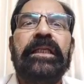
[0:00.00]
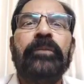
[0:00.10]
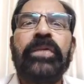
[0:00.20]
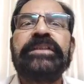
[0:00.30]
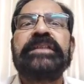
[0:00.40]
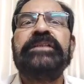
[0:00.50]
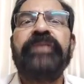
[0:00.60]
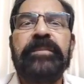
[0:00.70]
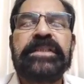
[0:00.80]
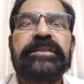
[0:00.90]
Projection
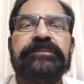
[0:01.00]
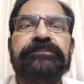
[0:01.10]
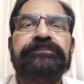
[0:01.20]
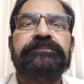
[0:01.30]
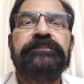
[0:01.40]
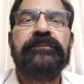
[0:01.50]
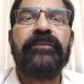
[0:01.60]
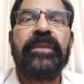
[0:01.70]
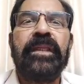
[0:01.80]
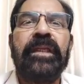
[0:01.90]
fibers.
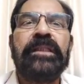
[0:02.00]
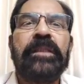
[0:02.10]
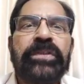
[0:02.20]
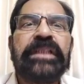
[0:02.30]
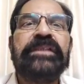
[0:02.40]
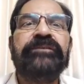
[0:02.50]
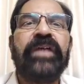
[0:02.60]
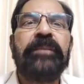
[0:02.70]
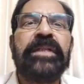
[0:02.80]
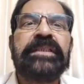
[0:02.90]
The projection
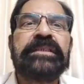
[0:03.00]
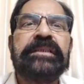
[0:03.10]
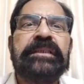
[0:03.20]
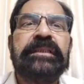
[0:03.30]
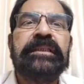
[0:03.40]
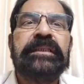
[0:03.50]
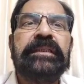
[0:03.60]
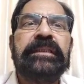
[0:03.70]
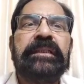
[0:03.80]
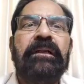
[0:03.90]
fibers
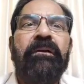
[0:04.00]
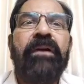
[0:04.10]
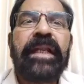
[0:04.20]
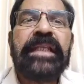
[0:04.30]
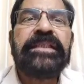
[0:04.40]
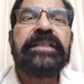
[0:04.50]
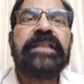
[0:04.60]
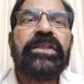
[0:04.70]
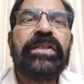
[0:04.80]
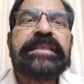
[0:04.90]
are
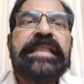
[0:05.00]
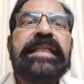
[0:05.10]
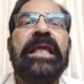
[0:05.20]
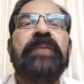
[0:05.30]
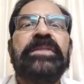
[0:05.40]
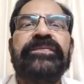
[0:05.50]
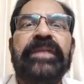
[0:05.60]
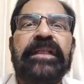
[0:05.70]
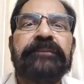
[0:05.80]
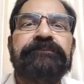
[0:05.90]
restricted to a single
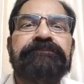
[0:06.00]
hemisphere